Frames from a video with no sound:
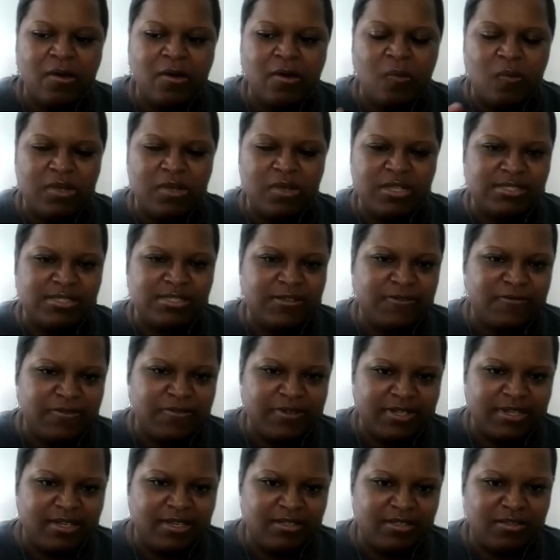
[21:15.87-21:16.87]
Once they
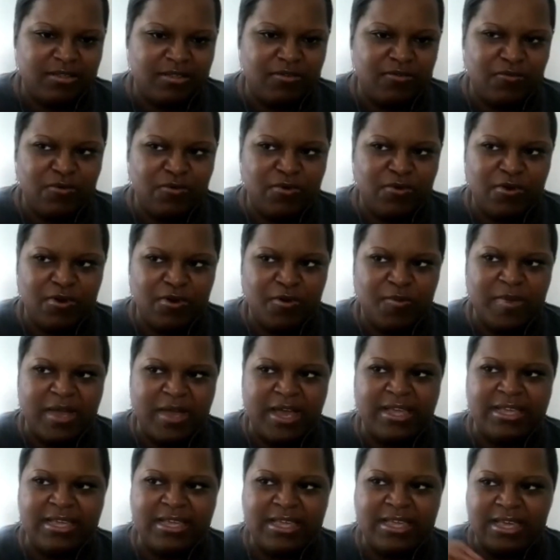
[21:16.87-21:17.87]
fill out the form,
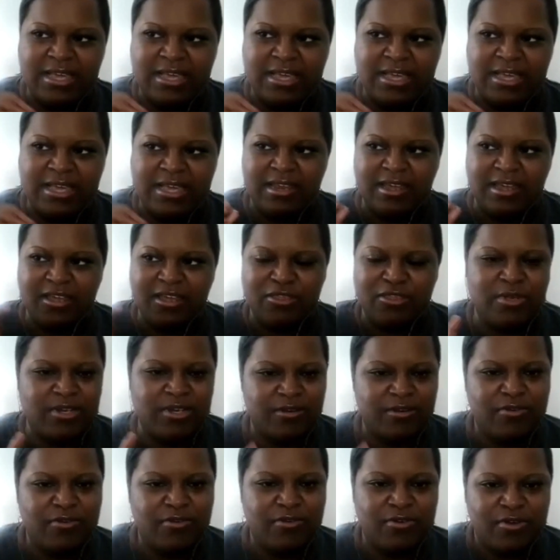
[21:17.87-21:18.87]
I get like
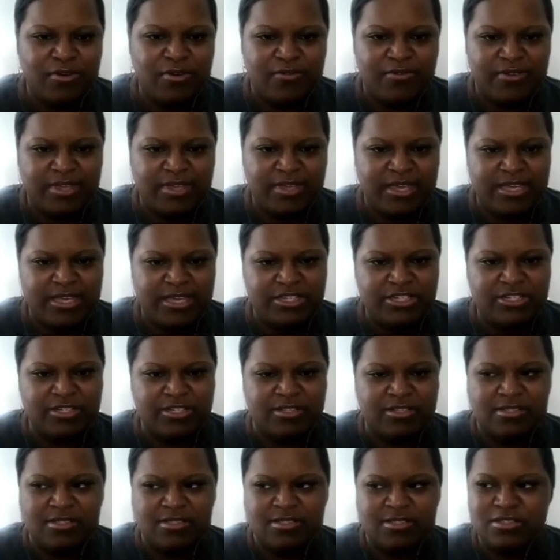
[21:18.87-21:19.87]
3 different
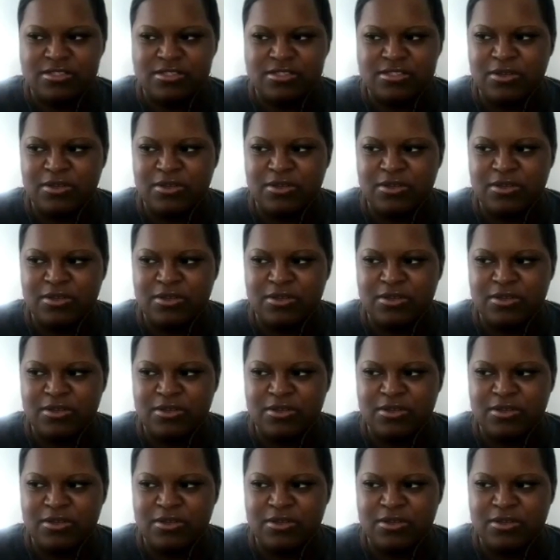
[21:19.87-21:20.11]
notifications.